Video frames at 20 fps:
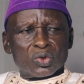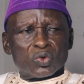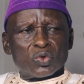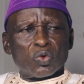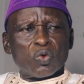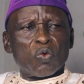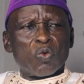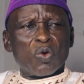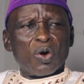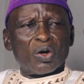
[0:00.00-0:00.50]
to
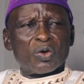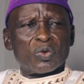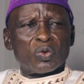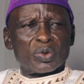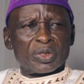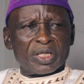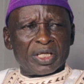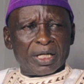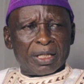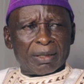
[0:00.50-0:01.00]
work
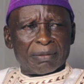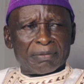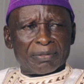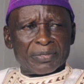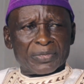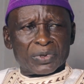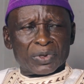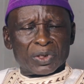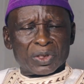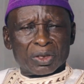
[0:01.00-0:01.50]
with
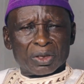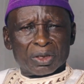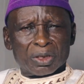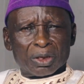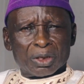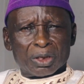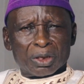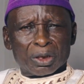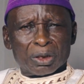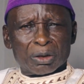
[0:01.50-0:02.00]
them
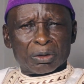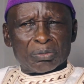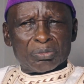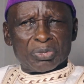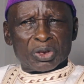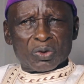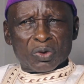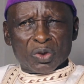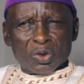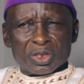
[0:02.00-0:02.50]

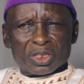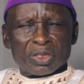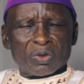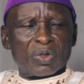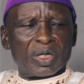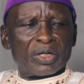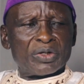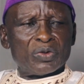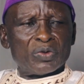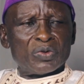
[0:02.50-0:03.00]
because they
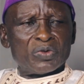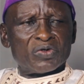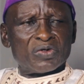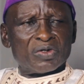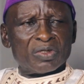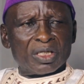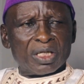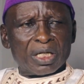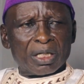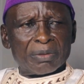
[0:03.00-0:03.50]
were
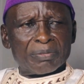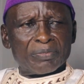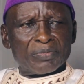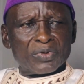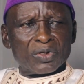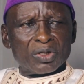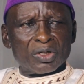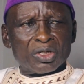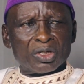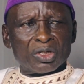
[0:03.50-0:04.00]
using
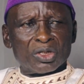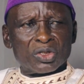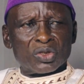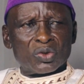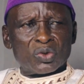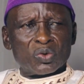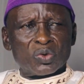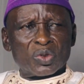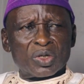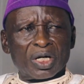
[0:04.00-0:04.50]
them
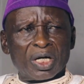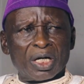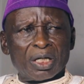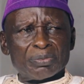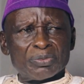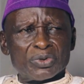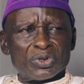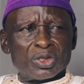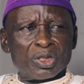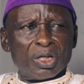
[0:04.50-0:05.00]
to
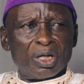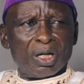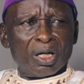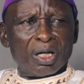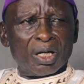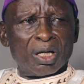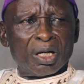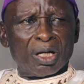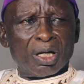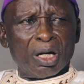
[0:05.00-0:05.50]

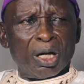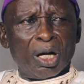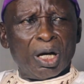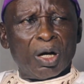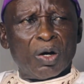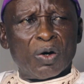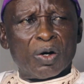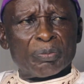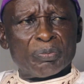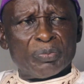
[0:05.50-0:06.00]
capture
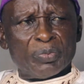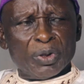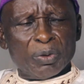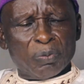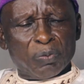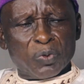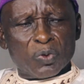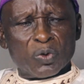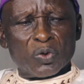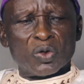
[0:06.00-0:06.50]
our
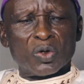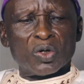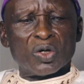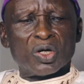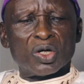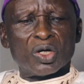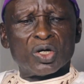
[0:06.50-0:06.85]
people